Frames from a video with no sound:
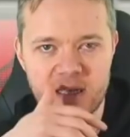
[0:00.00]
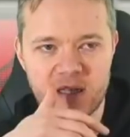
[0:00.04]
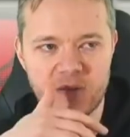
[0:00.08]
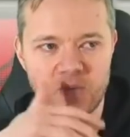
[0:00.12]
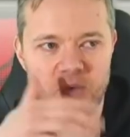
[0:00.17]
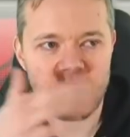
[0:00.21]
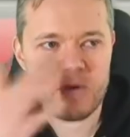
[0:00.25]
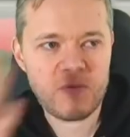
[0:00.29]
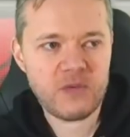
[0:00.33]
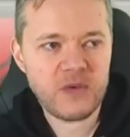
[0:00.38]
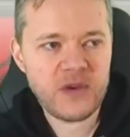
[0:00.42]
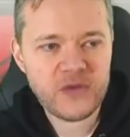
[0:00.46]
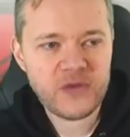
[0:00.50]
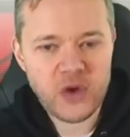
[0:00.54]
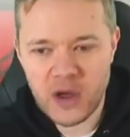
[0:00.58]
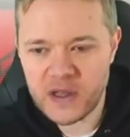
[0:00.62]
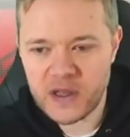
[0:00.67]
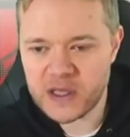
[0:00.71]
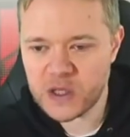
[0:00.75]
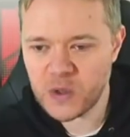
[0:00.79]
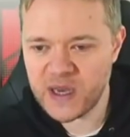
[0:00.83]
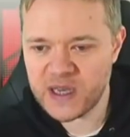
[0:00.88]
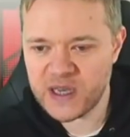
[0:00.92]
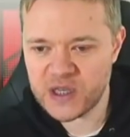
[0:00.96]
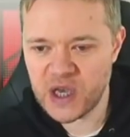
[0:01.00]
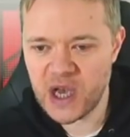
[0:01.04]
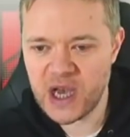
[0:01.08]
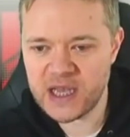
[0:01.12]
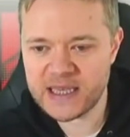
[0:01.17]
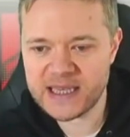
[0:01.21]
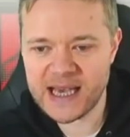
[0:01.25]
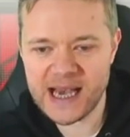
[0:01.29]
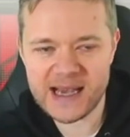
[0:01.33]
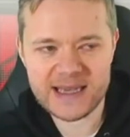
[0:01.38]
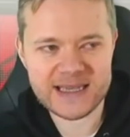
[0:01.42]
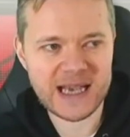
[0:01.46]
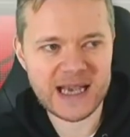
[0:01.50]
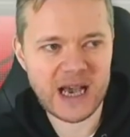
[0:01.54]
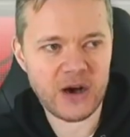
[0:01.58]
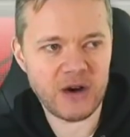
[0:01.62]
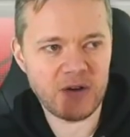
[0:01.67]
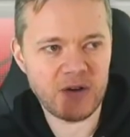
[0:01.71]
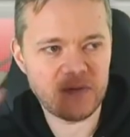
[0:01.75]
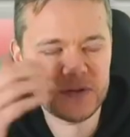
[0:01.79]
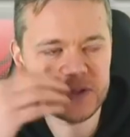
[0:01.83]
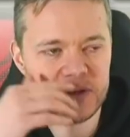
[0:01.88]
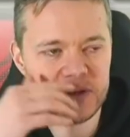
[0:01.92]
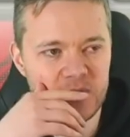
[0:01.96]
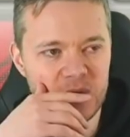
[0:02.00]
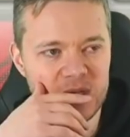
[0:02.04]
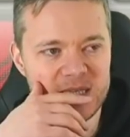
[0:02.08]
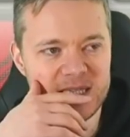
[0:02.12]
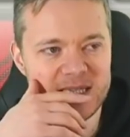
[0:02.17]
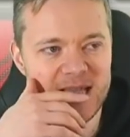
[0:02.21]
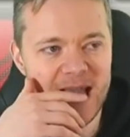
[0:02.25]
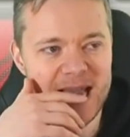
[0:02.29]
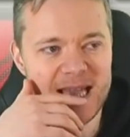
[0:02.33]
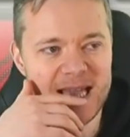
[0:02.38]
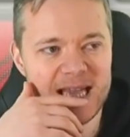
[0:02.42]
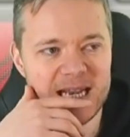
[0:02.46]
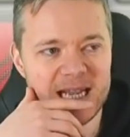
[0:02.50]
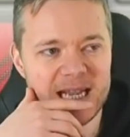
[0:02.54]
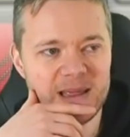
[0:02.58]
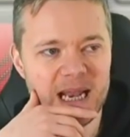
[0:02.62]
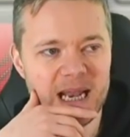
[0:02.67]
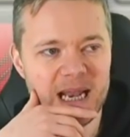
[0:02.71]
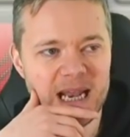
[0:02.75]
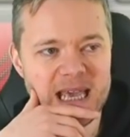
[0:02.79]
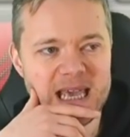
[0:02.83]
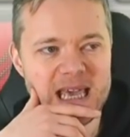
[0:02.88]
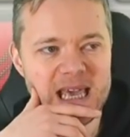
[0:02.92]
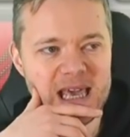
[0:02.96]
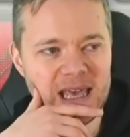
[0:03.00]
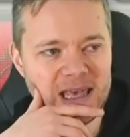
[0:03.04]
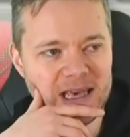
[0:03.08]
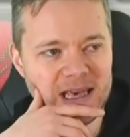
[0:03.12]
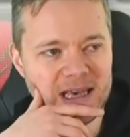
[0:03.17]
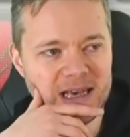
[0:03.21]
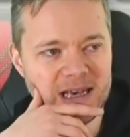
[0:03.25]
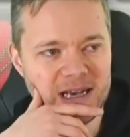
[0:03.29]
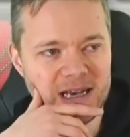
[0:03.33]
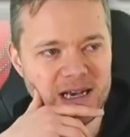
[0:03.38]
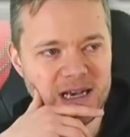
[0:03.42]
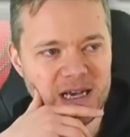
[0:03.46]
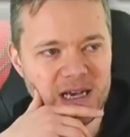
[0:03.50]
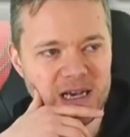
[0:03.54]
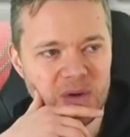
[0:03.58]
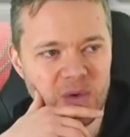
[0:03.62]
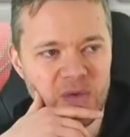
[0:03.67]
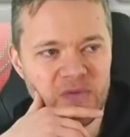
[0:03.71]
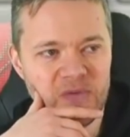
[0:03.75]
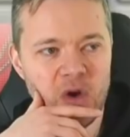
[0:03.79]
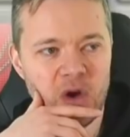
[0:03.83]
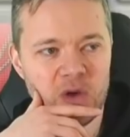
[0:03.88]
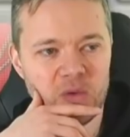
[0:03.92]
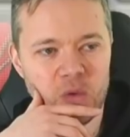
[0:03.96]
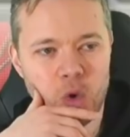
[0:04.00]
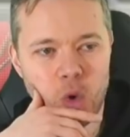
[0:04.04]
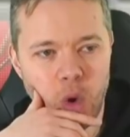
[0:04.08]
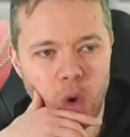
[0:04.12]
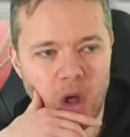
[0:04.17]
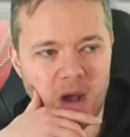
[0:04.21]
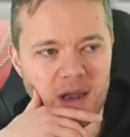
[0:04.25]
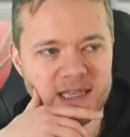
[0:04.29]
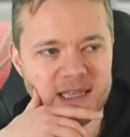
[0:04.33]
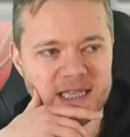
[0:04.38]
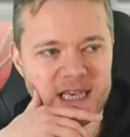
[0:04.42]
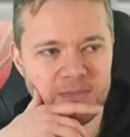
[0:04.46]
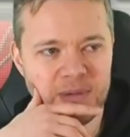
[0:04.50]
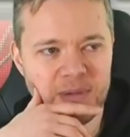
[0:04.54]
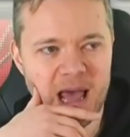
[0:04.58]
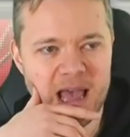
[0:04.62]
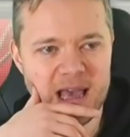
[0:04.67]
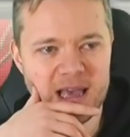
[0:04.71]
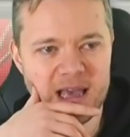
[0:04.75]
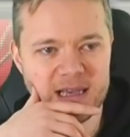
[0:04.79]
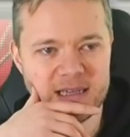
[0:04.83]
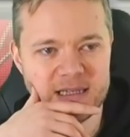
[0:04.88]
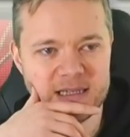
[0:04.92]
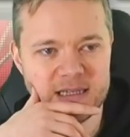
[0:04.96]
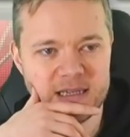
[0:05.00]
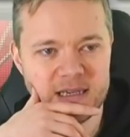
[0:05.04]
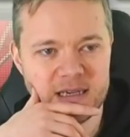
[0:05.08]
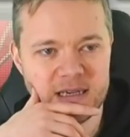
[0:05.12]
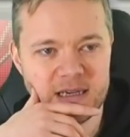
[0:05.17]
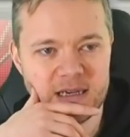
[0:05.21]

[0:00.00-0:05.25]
We, we've got to exert ourselves. We're second in the league. We've got quality players.